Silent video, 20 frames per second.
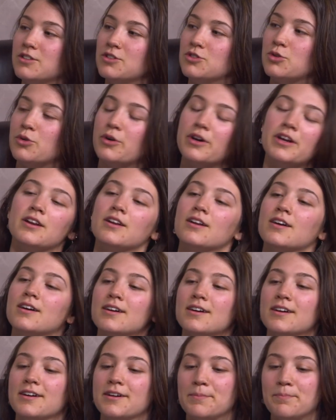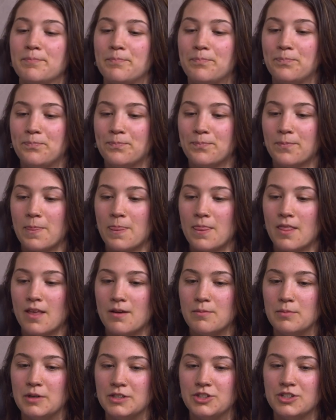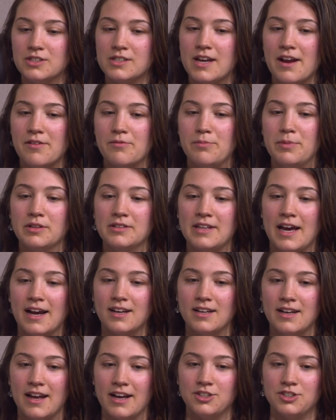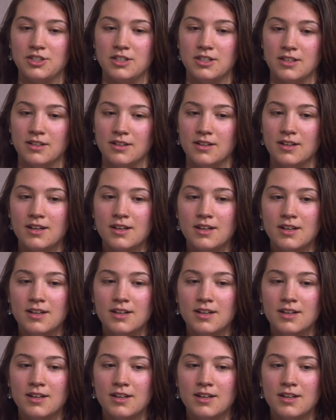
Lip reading: join, but just kind of build that connection.